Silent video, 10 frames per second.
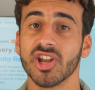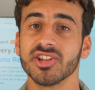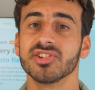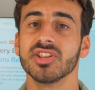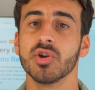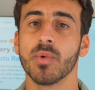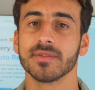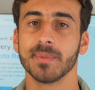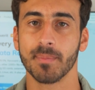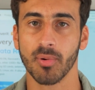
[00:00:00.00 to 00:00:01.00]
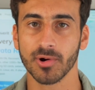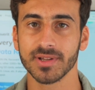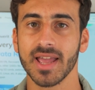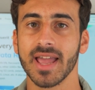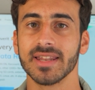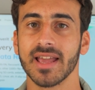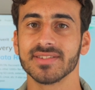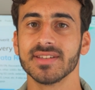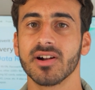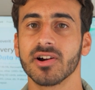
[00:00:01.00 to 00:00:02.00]
change the U S B port and
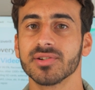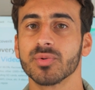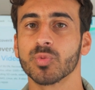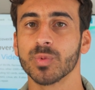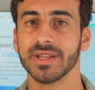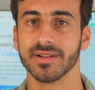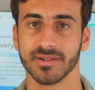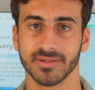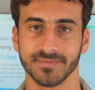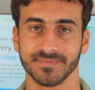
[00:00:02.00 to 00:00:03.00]
S D card reader.